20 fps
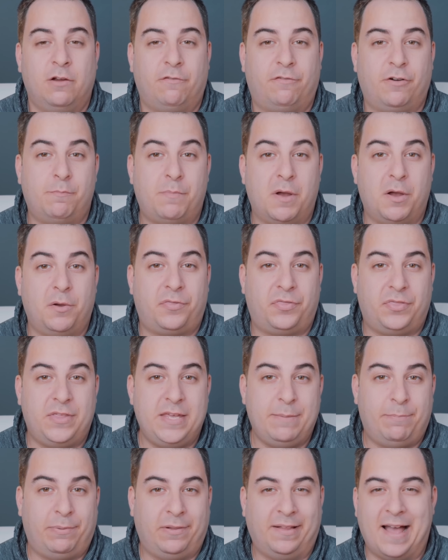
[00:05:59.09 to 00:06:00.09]
for both
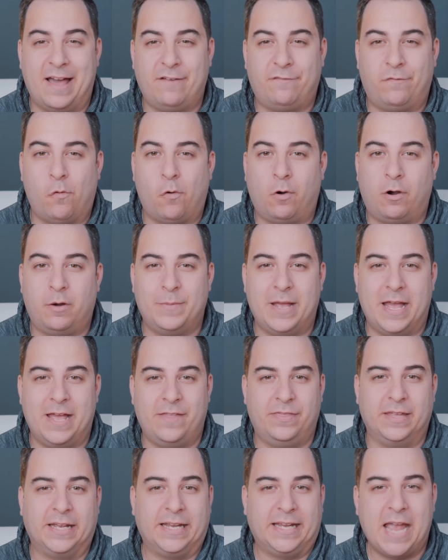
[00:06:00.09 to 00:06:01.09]
the platform
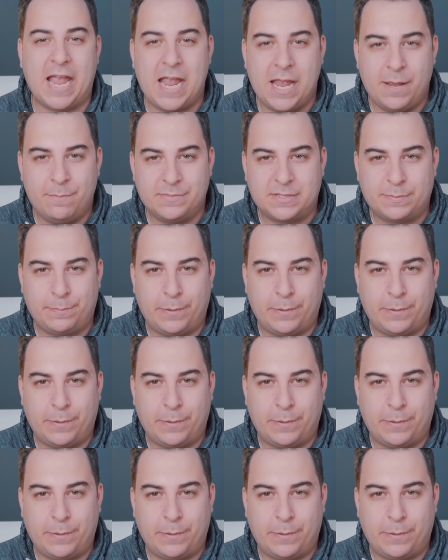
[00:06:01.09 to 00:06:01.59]
and the games,